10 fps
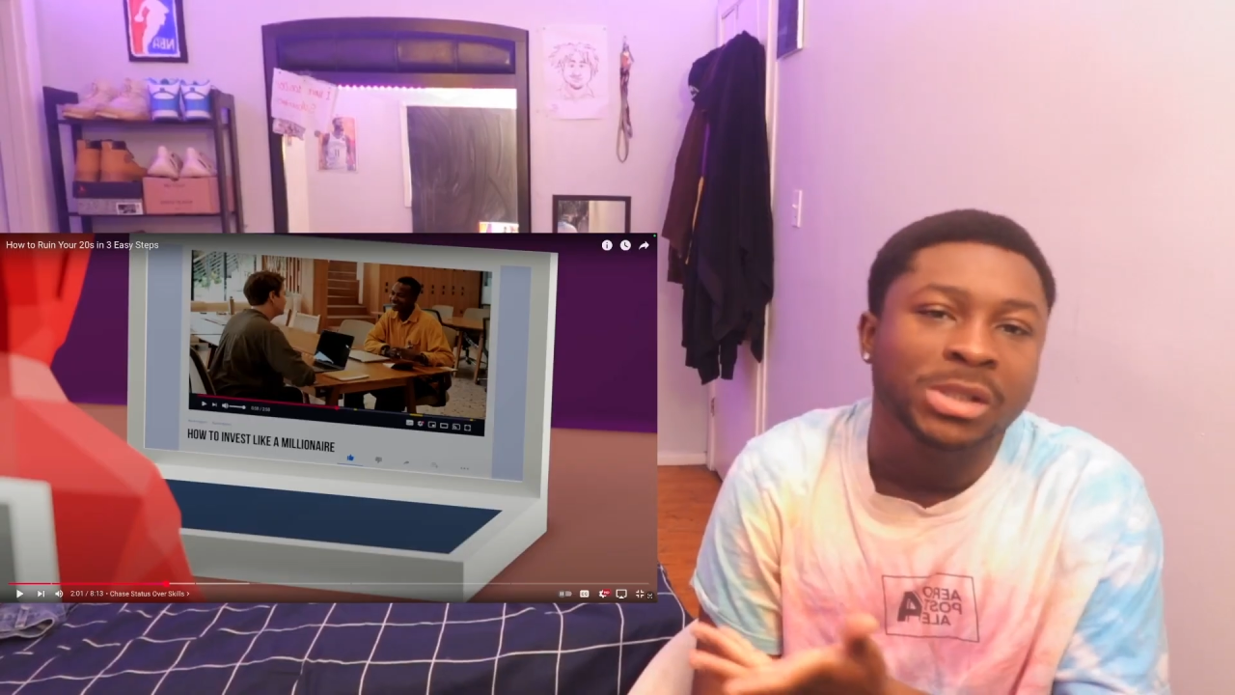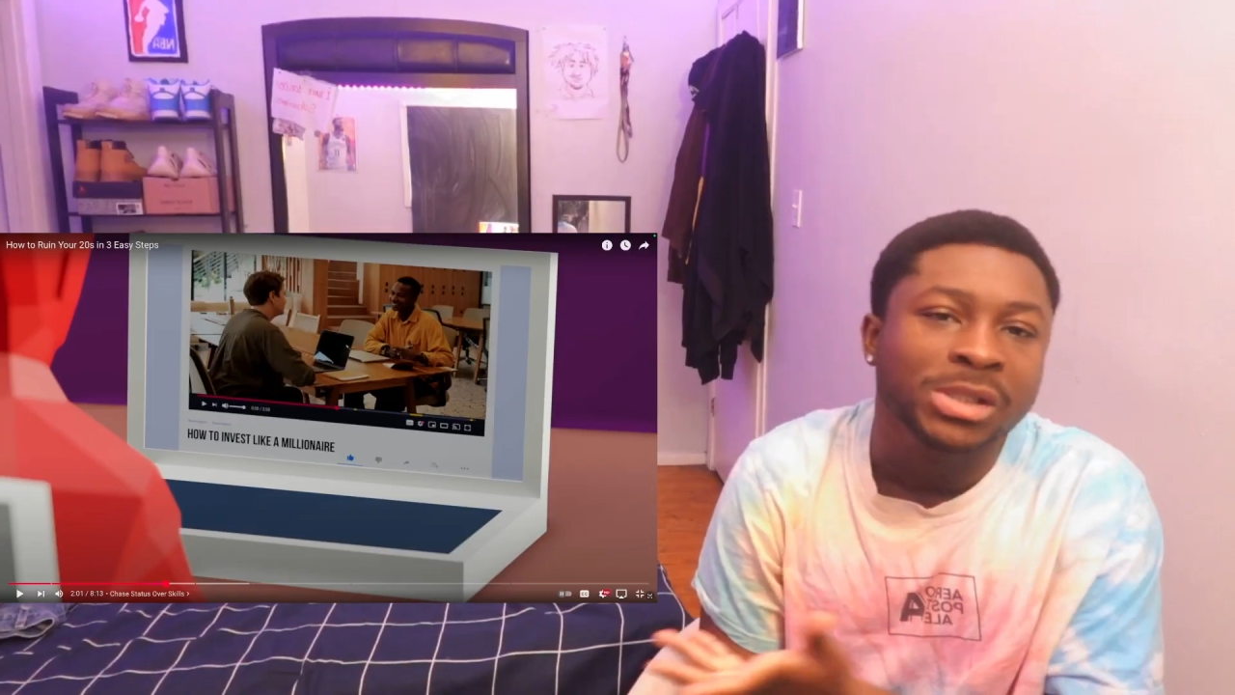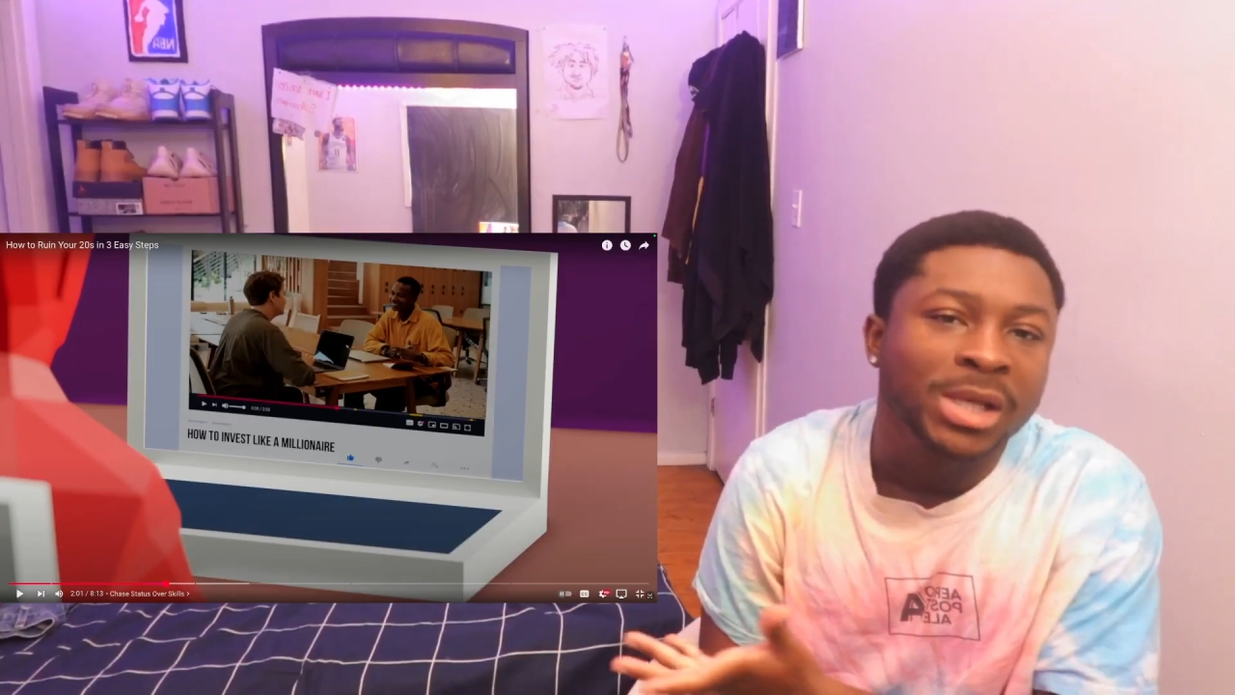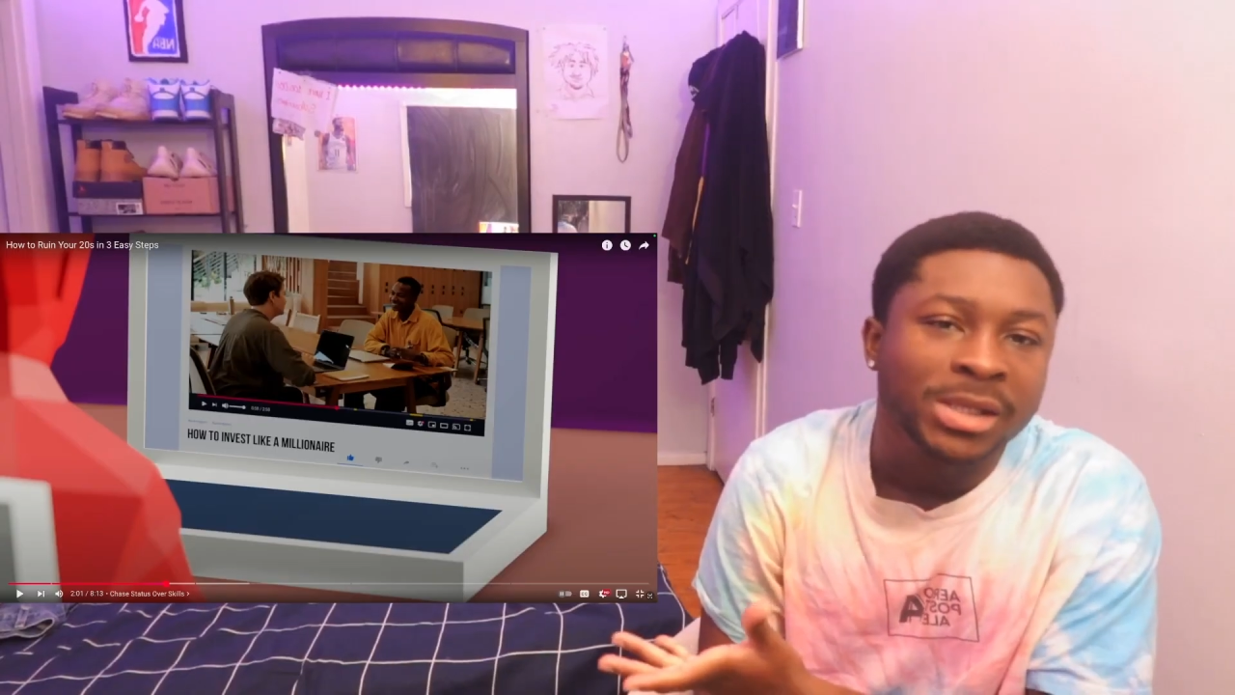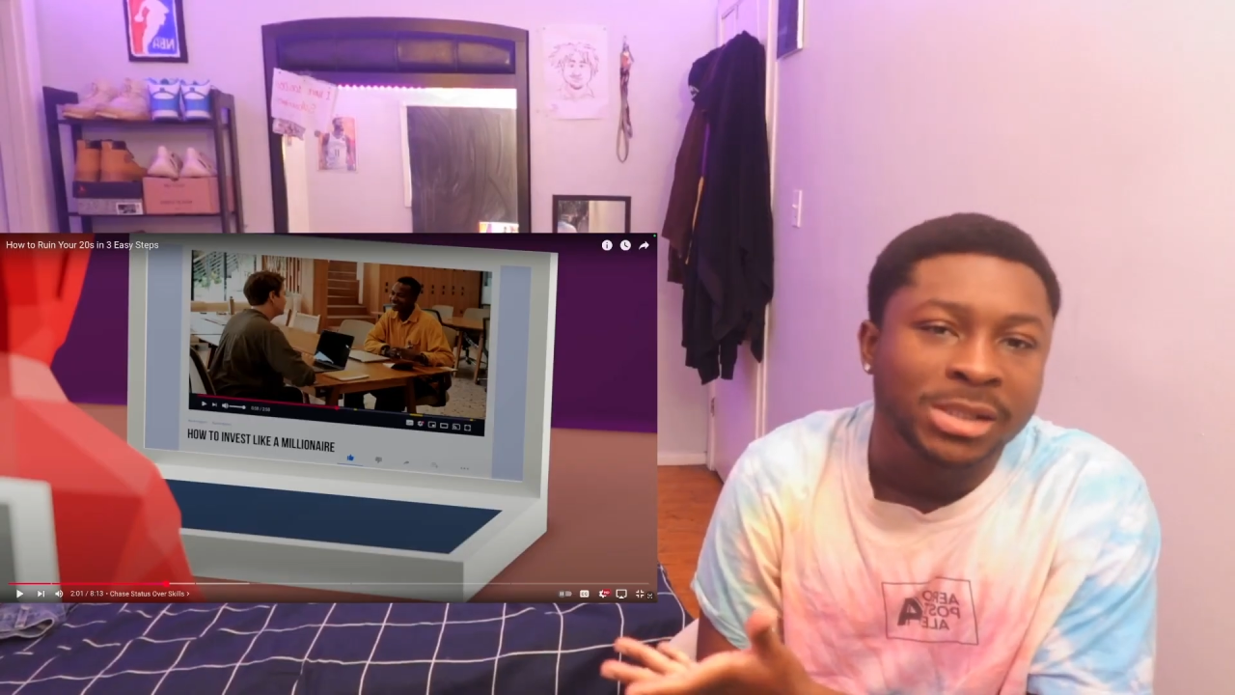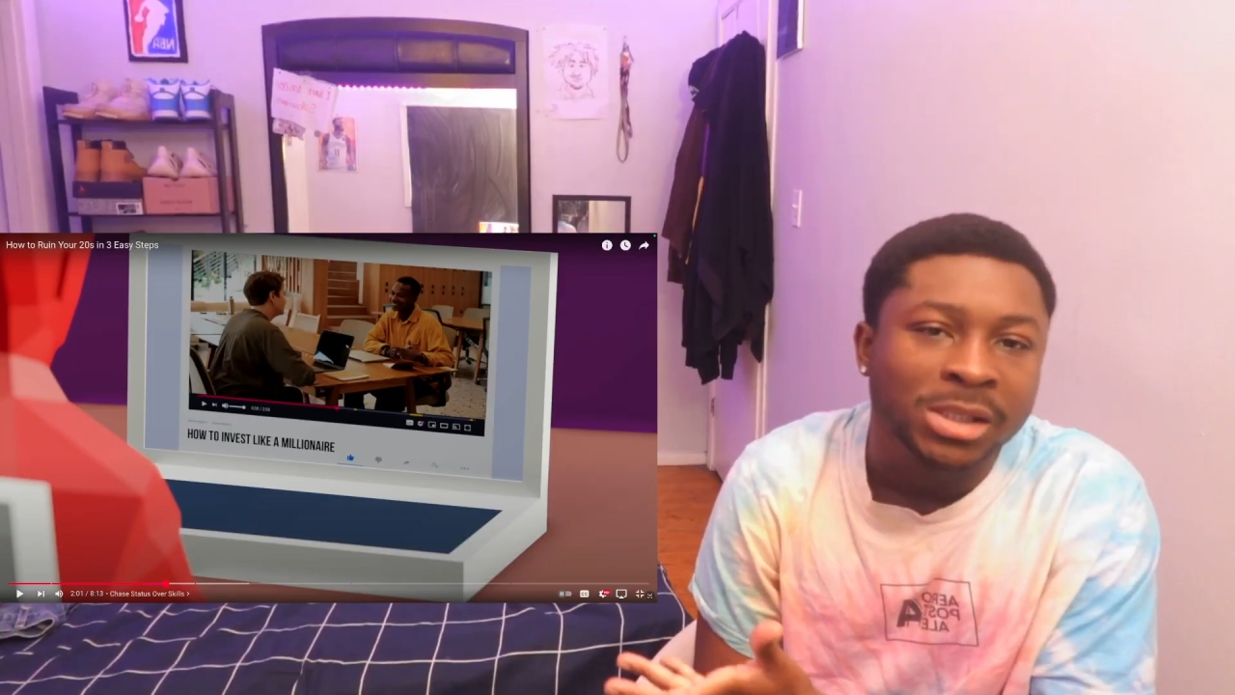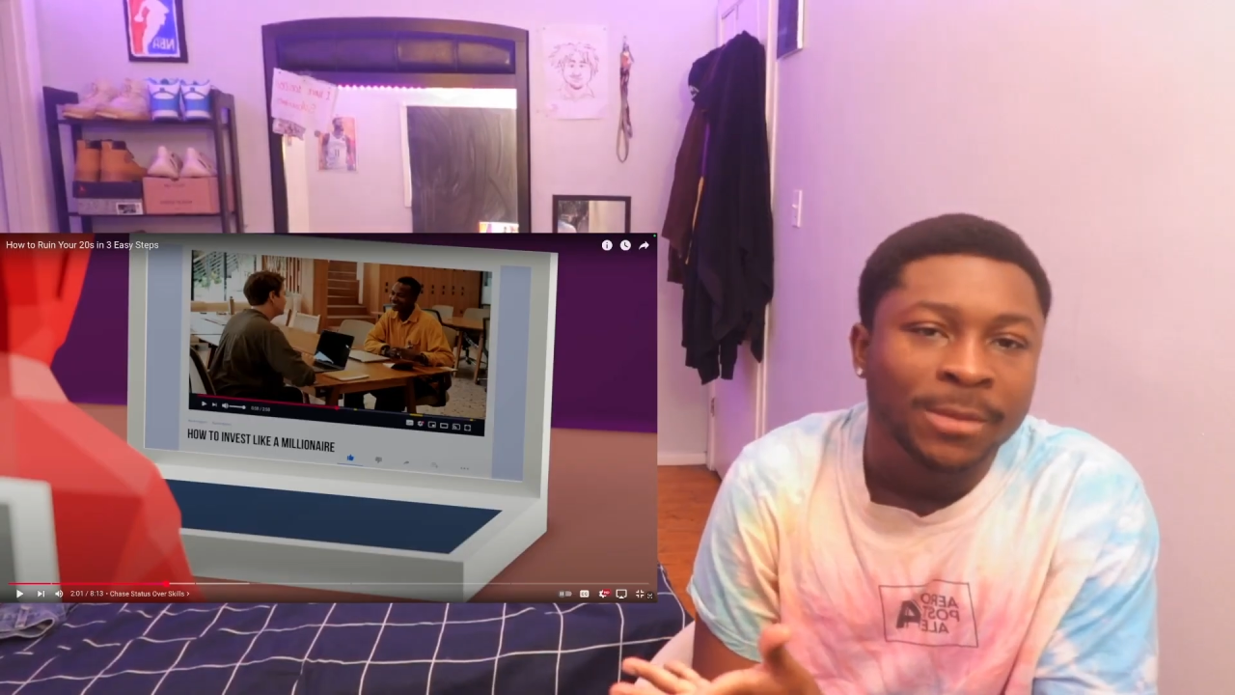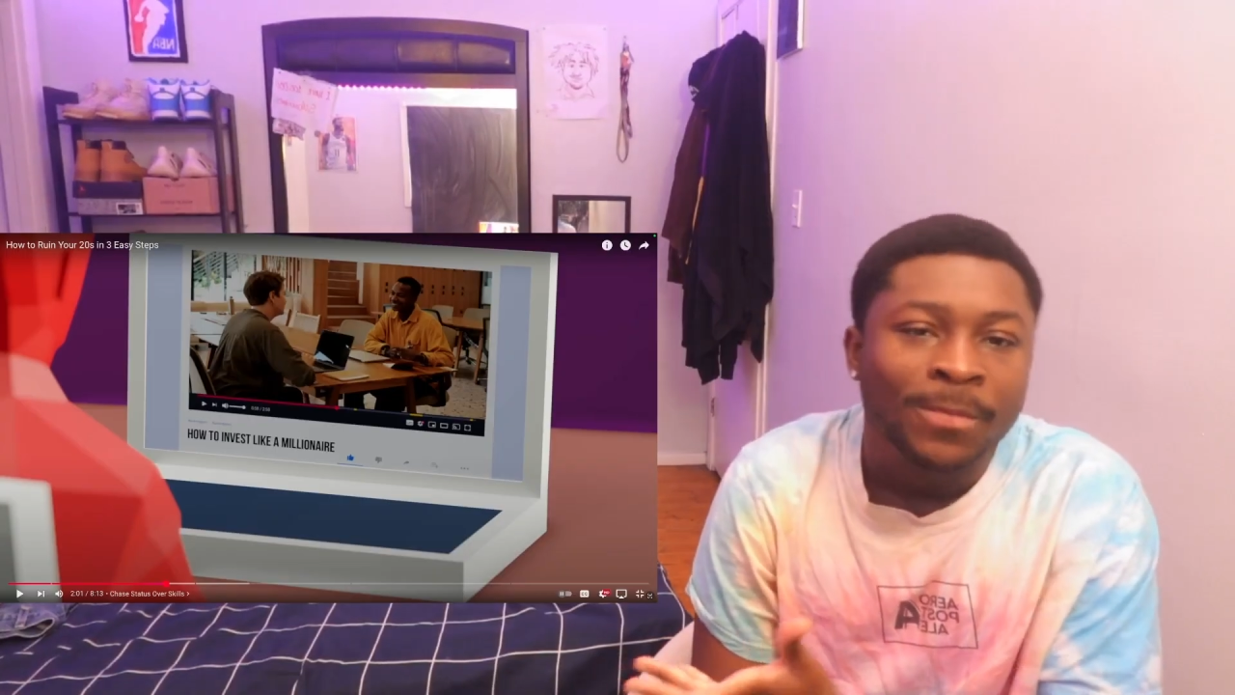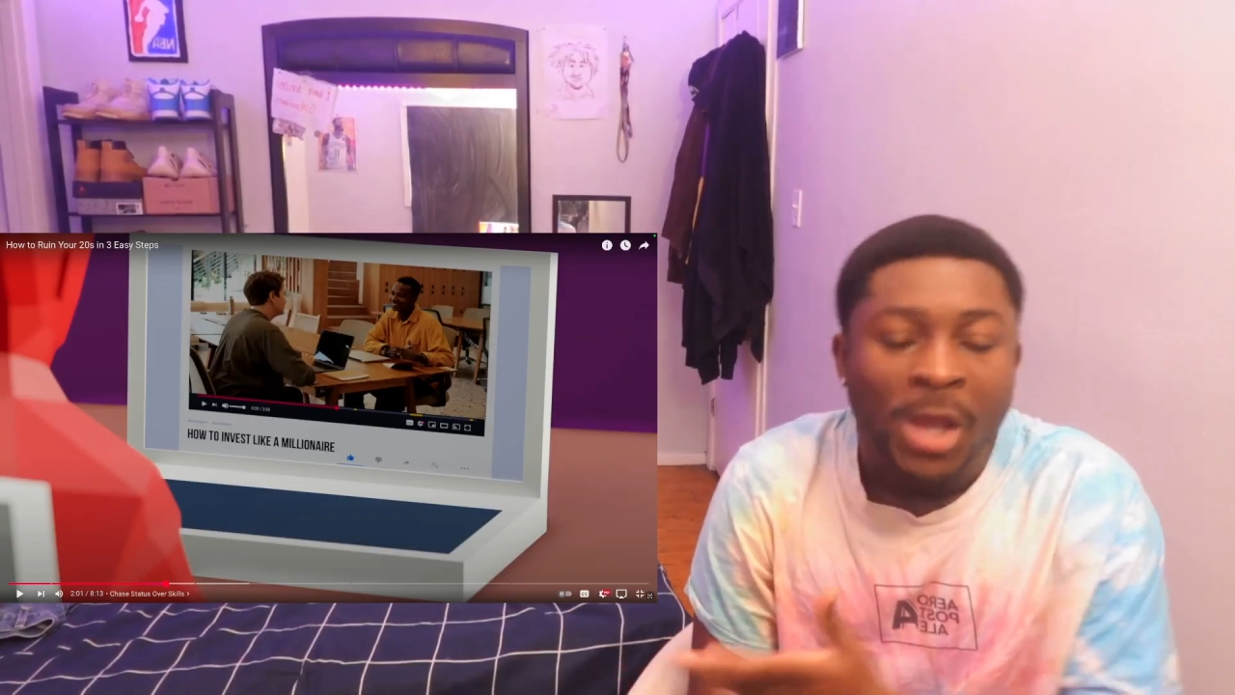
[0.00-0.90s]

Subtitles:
Gen Z,